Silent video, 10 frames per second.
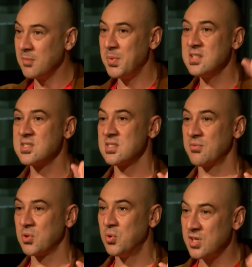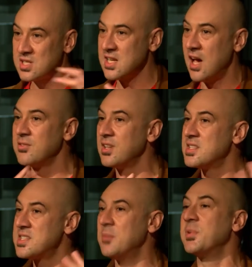pieces of recorded sound and
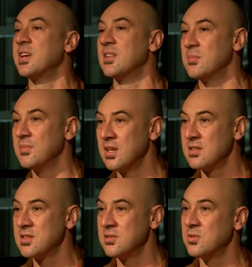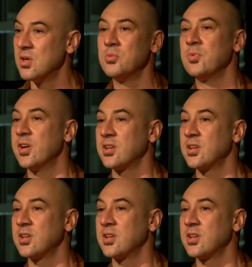assembling them into a,